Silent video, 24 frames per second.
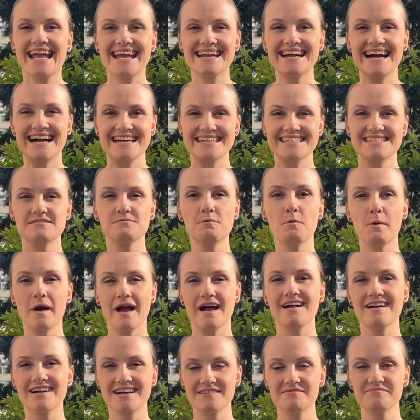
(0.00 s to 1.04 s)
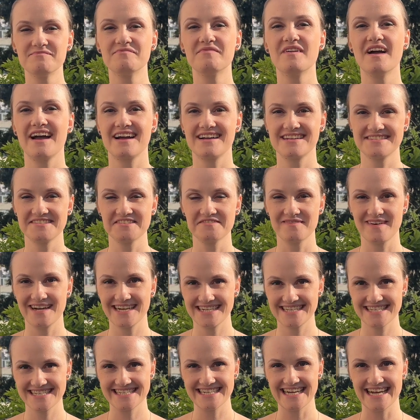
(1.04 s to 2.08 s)
guys, welcome back to my
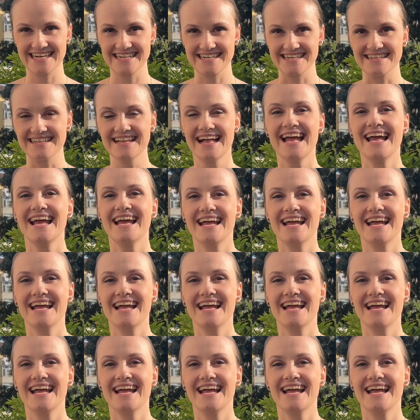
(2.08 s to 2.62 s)
channel.